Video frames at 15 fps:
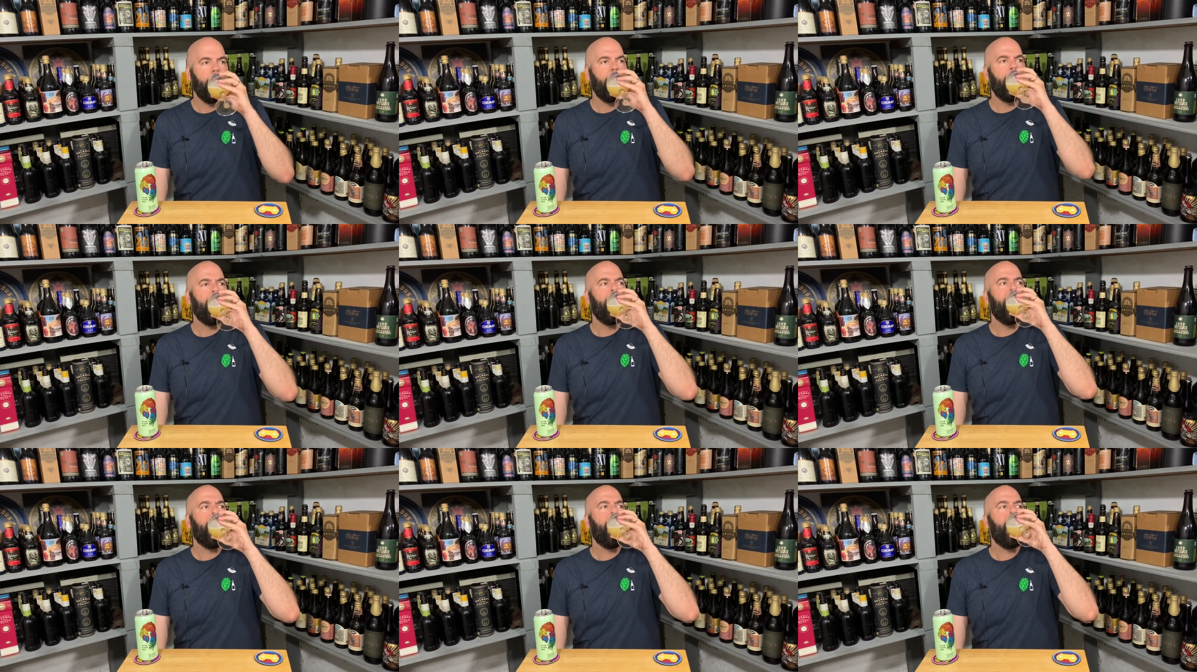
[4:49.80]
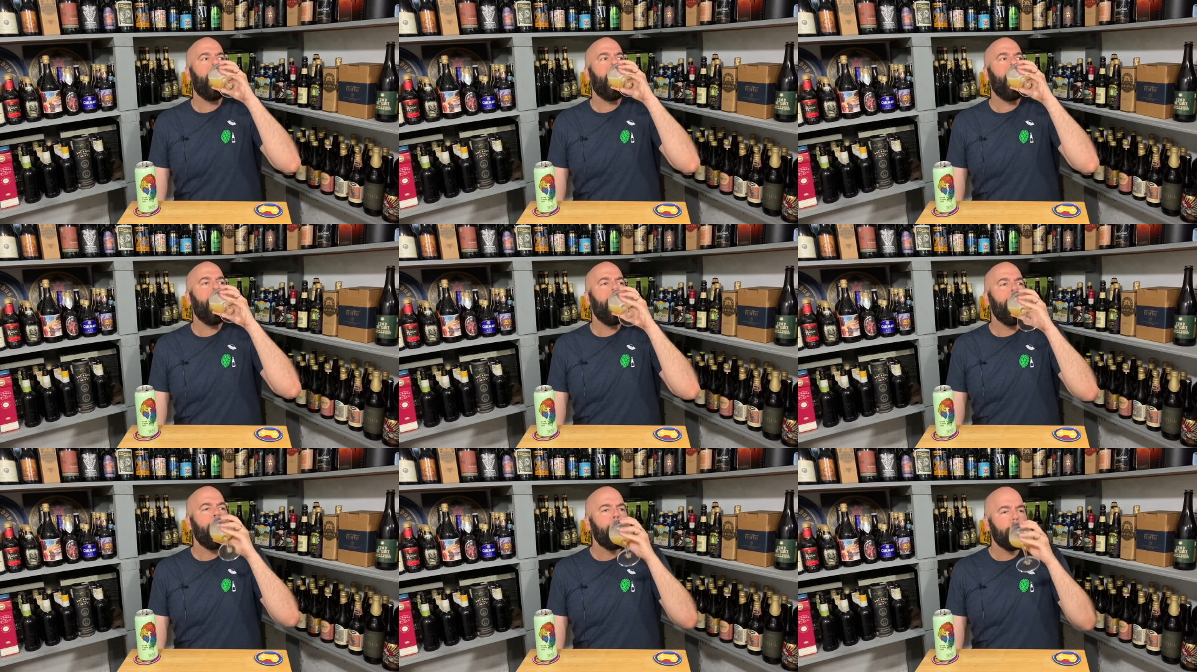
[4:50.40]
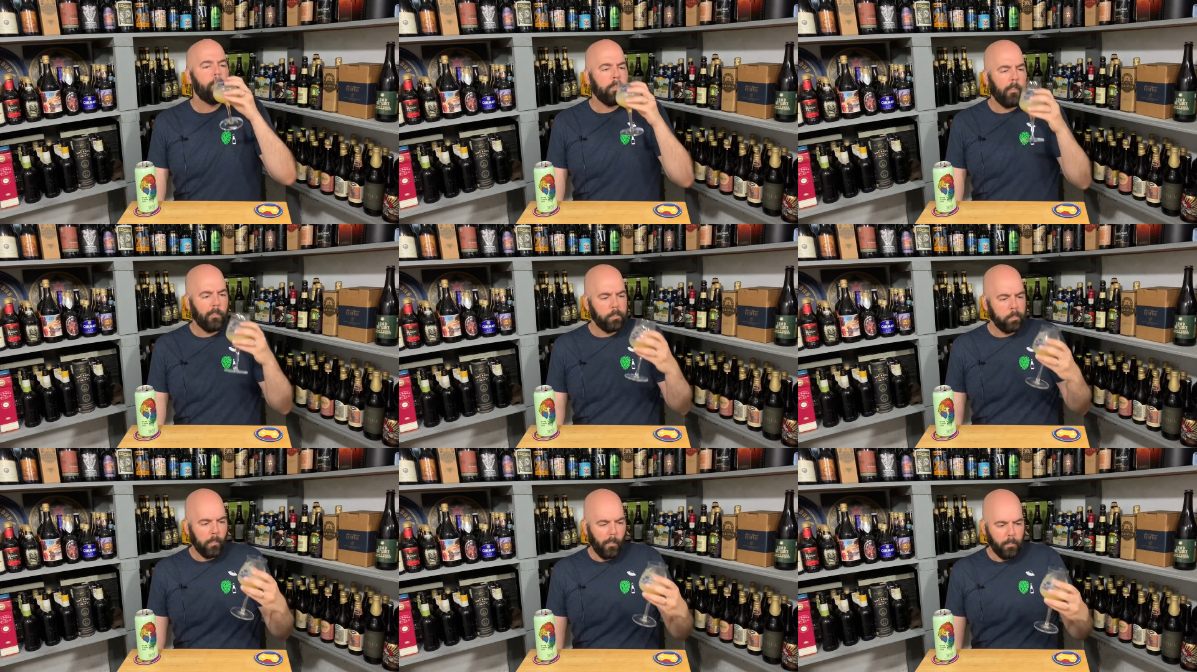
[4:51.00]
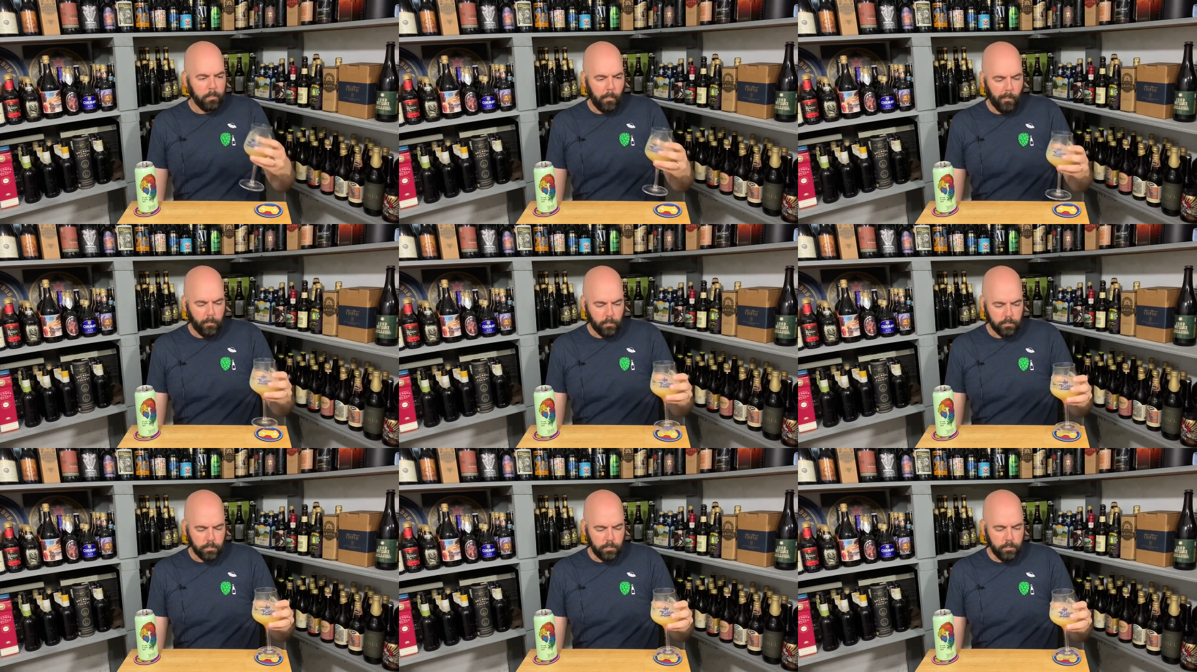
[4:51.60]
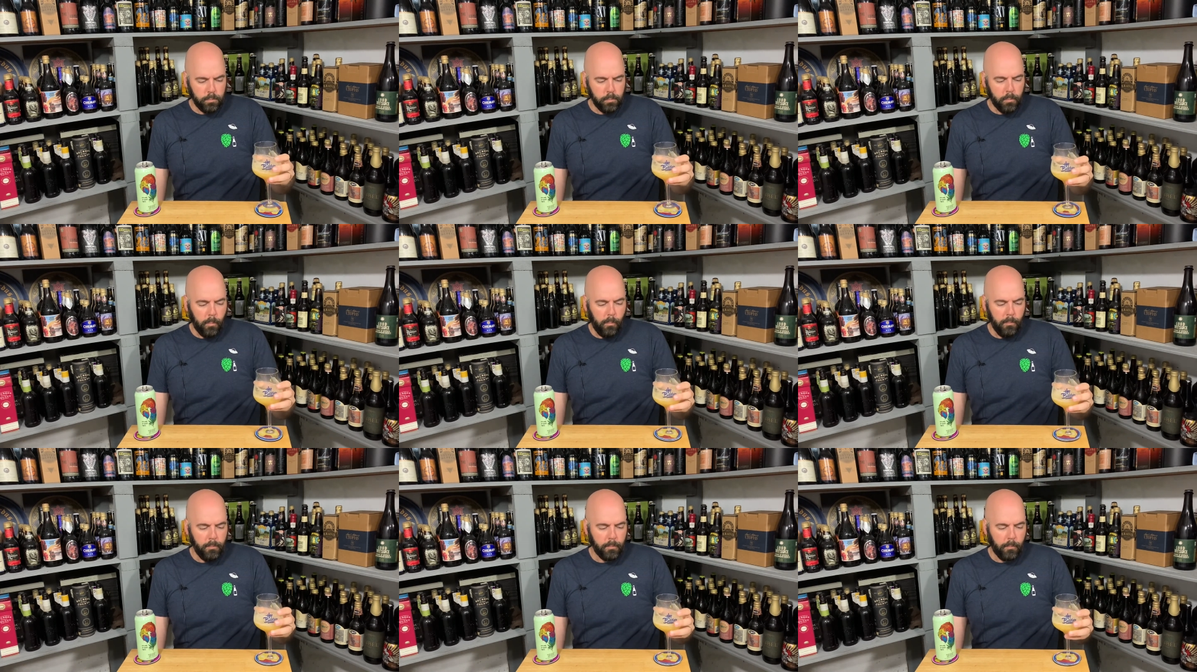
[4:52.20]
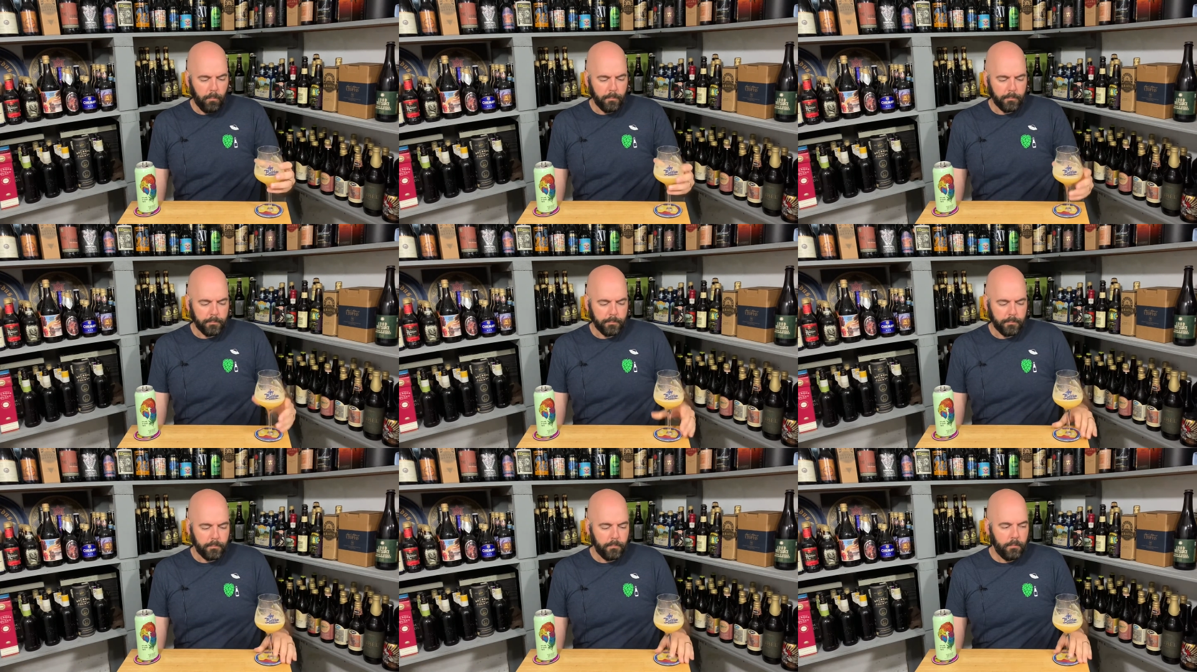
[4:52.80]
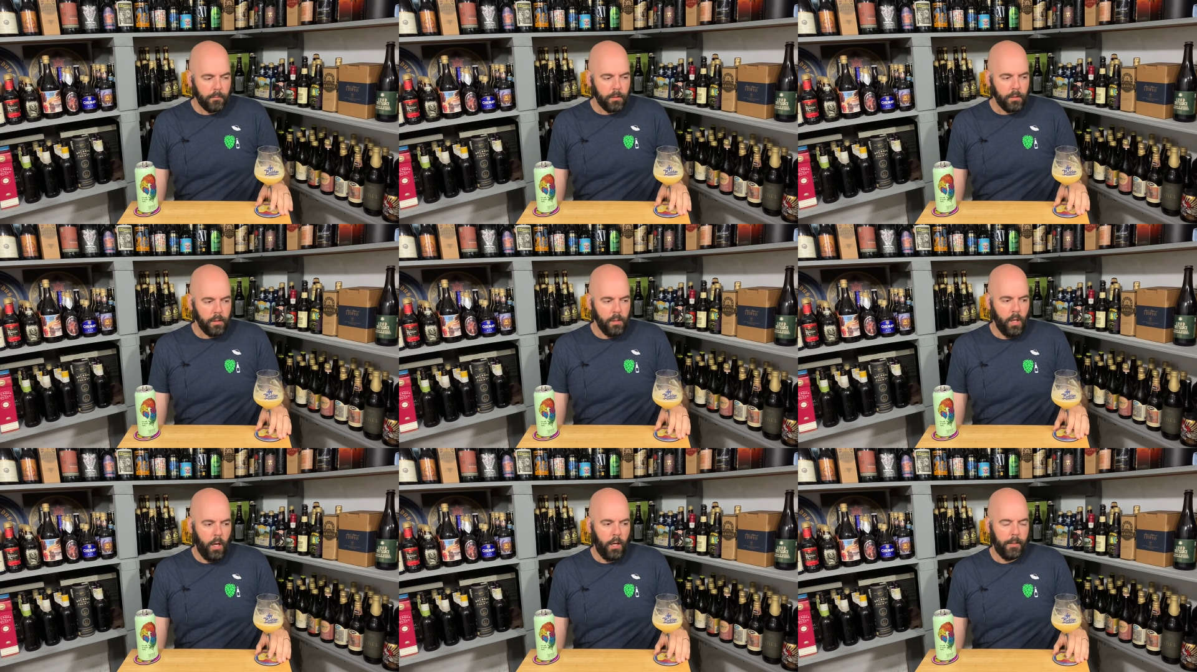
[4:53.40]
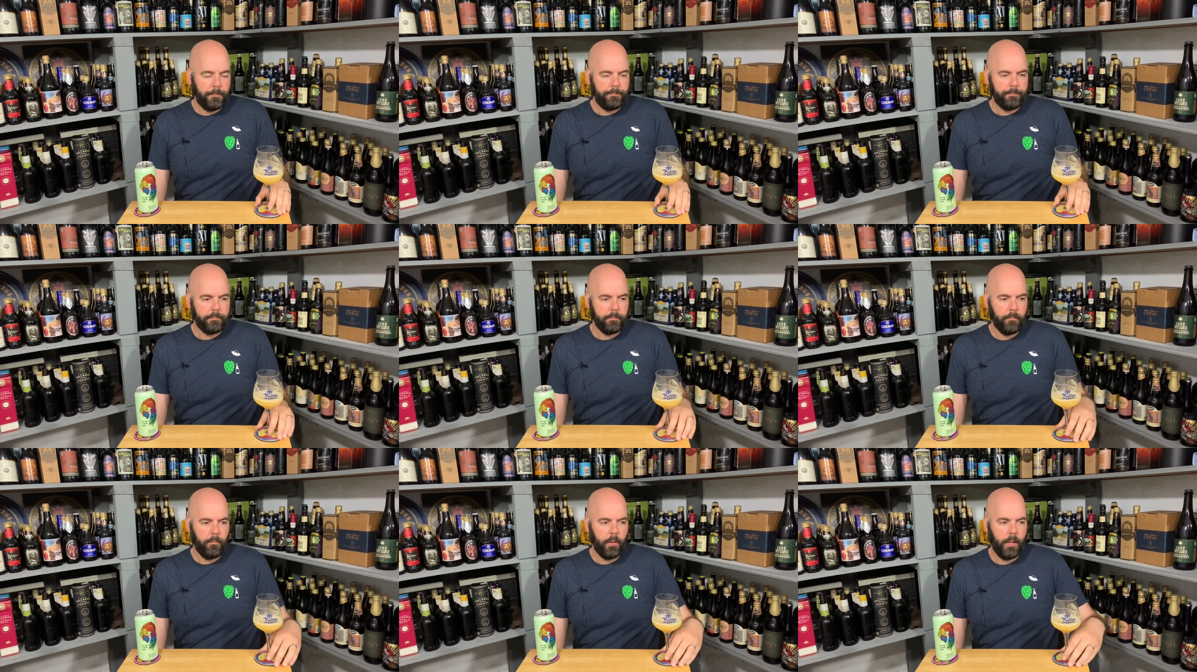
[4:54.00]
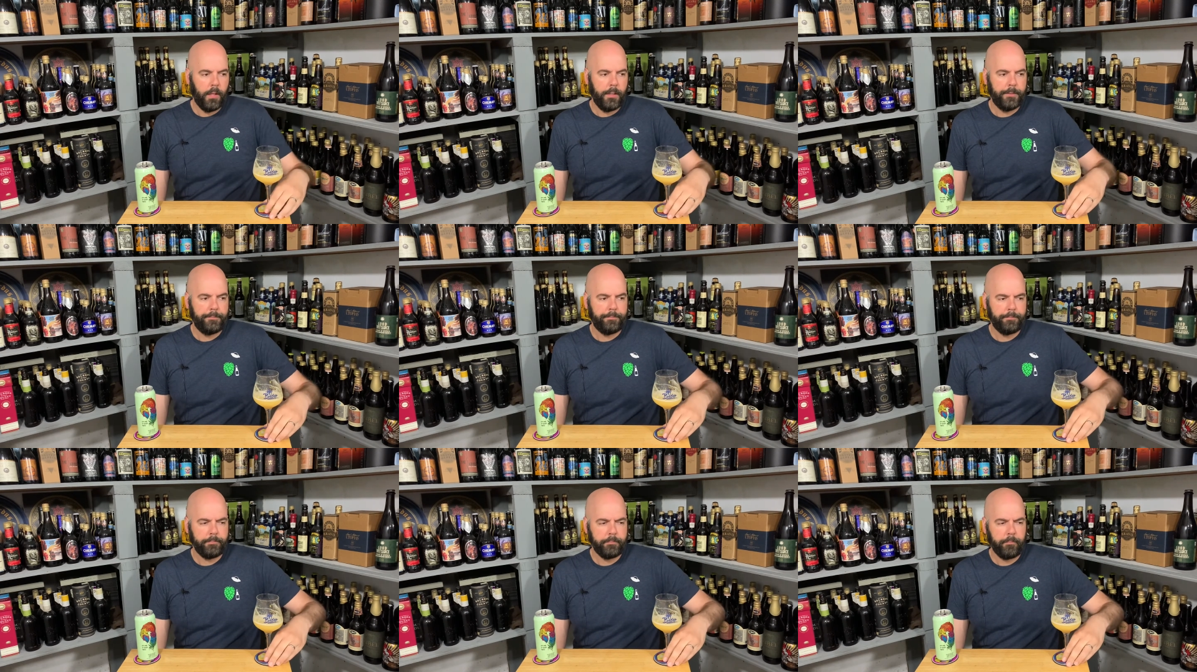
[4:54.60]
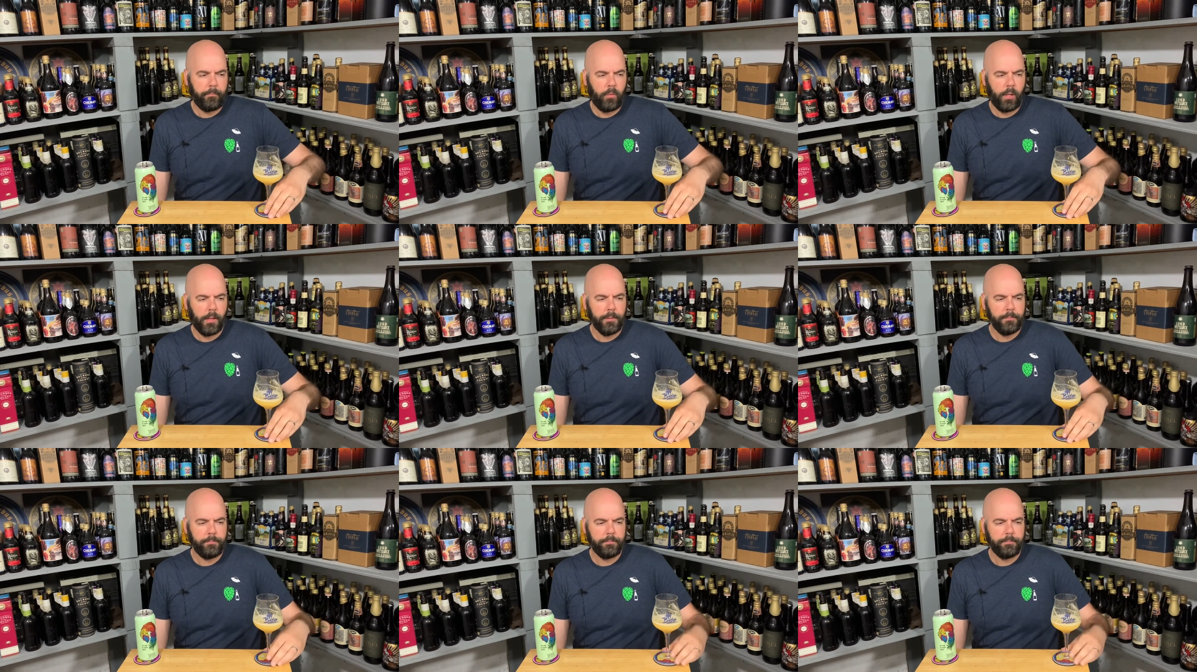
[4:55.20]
(silence)